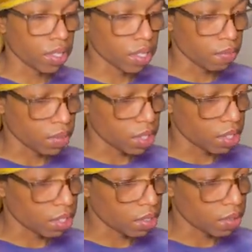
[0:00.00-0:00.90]
the
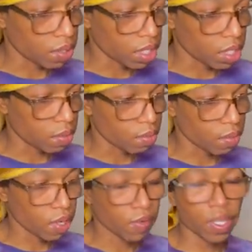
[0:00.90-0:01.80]
material um,
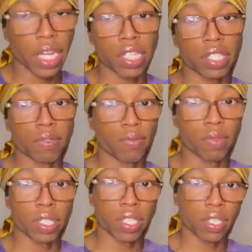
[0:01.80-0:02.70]
of it actually
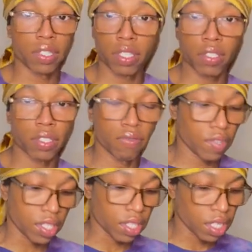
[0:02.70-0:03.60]
really
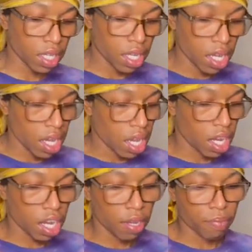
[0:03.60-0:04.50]
convenient
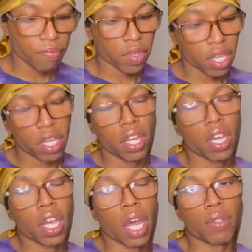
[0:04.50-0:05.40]
um,
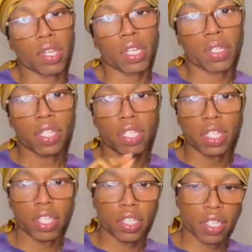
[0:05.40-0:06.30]
I was gonna
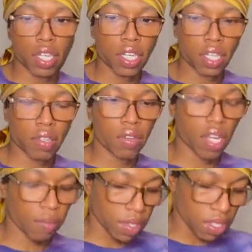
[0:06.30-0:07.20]
stitch
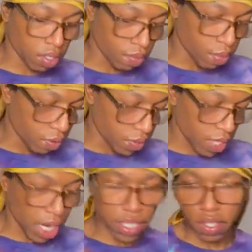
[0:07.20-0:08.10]
um, this on both
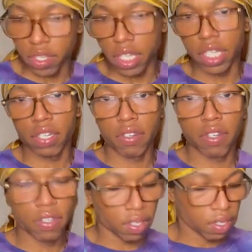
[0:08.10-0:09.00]
sides on the inner
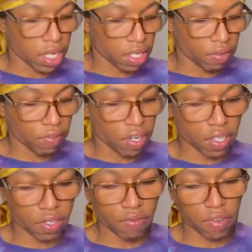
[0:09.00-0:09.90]
on like the
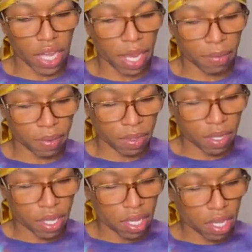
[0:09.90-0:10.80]
first flap
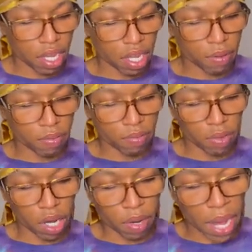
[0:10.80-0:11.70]
um,
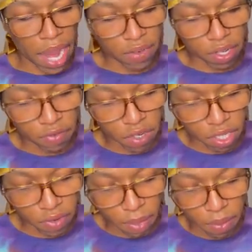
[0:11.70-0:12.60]
or after the first
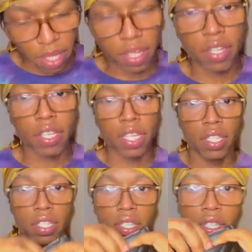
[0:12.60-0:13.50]
flap rather in
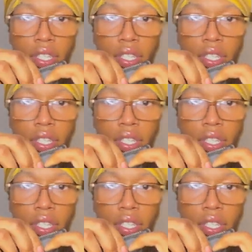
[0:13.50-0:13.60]
here